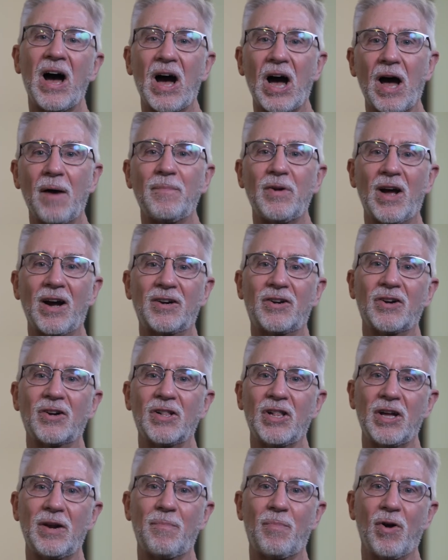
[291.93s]
I'm Dr.
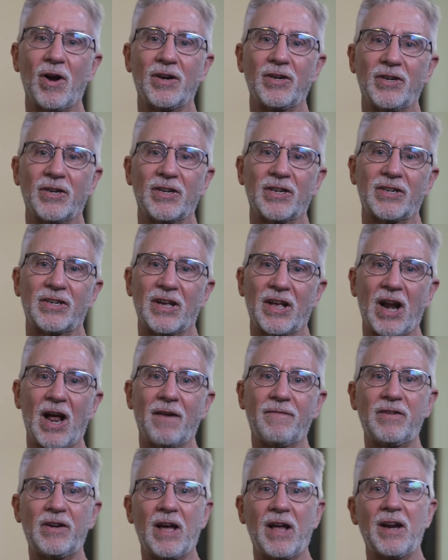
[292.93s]
Glen Bruenjes, and
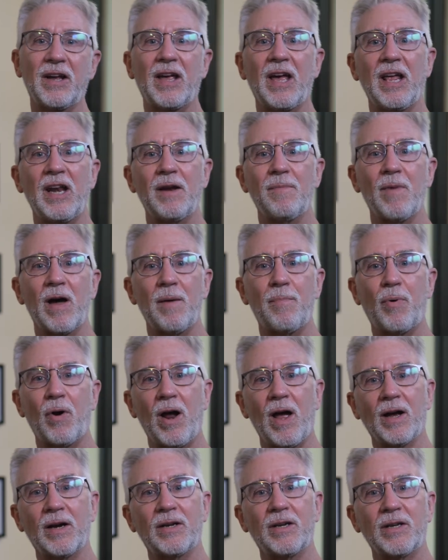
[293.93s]
I've dedicated my
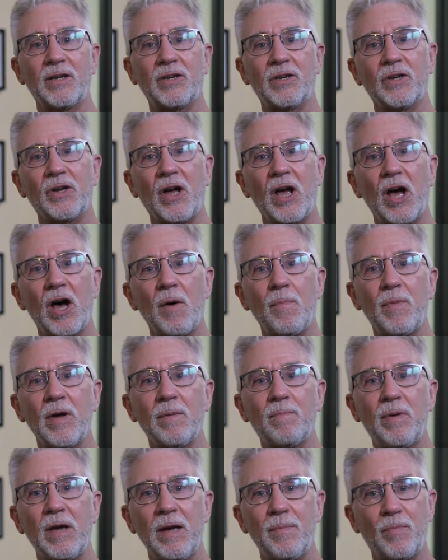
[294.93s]
practice to helping
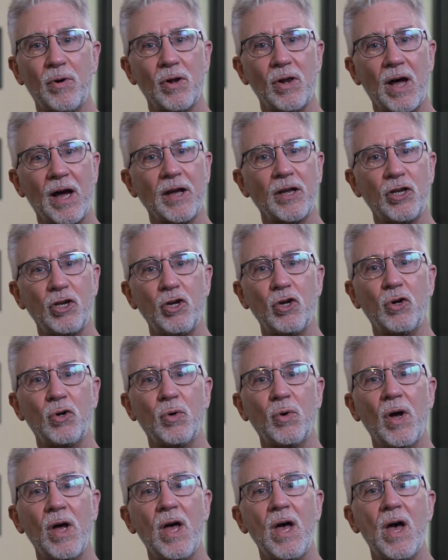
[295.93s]
people like
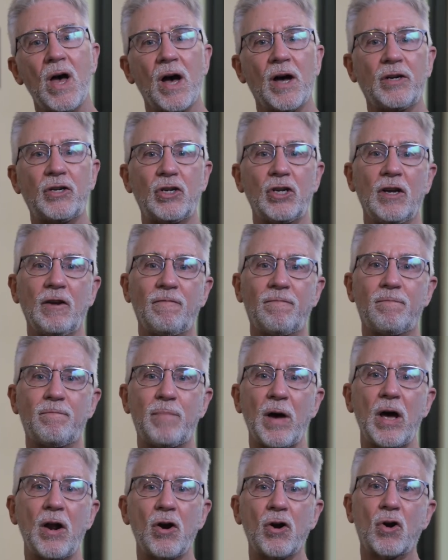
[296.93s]
you achieve
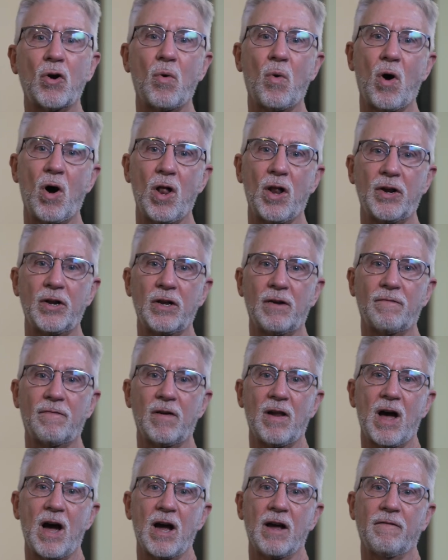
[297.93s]
better quality of
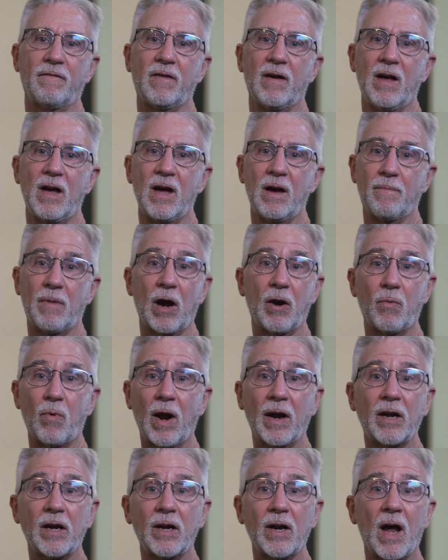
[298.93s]
life by
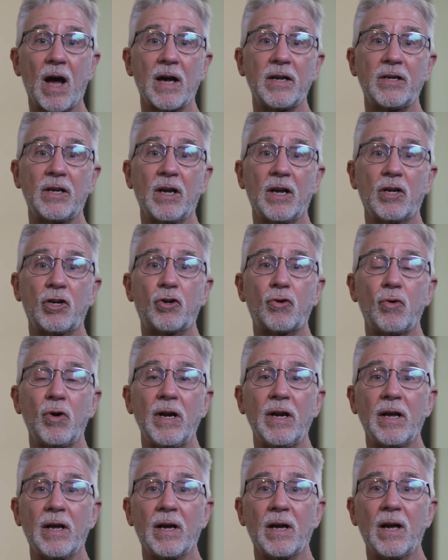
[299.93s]
recognizing and
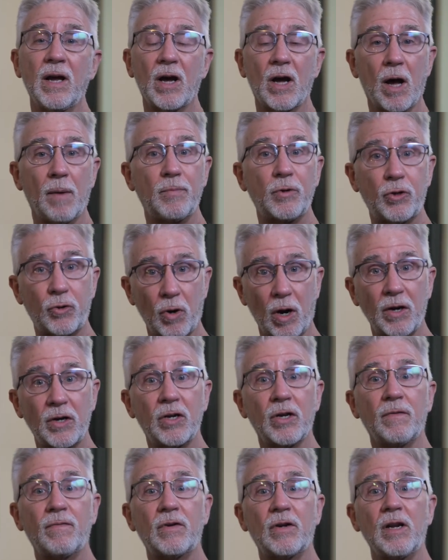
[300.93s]
treating
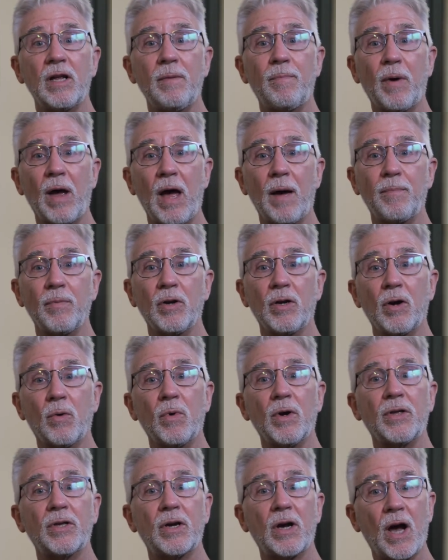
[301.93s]
obstructive sleep apnea
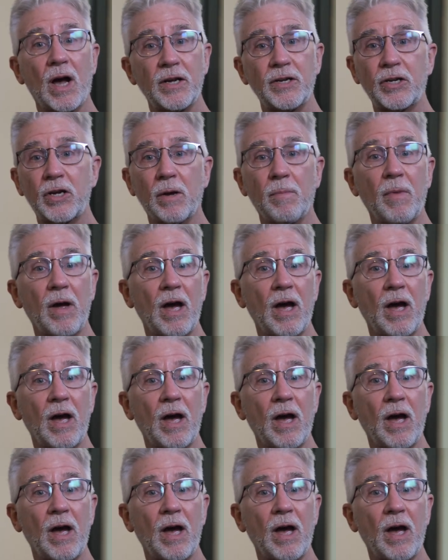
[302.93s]
with custom